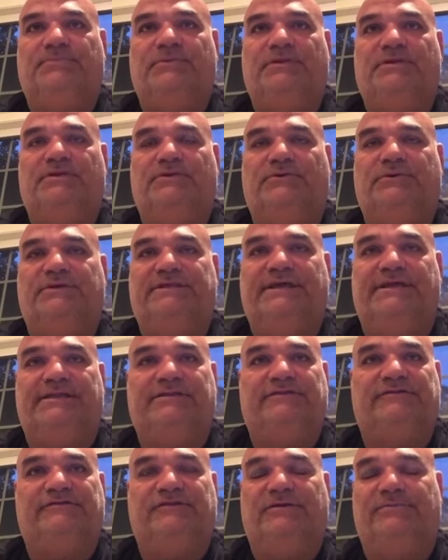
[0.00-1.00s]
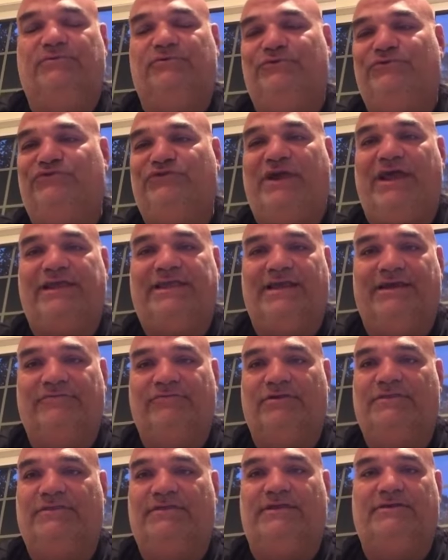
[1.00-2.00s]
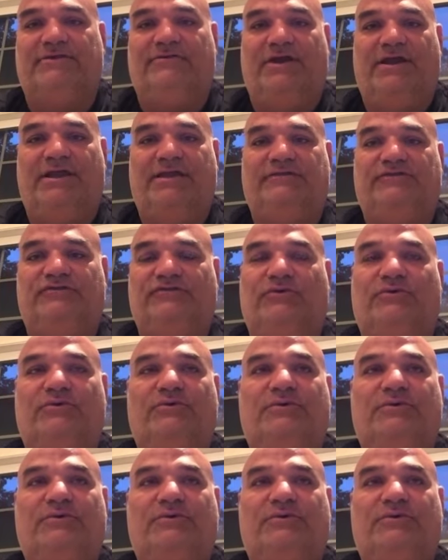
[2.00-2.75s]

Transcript: you know, attendance number. We track everything, right? So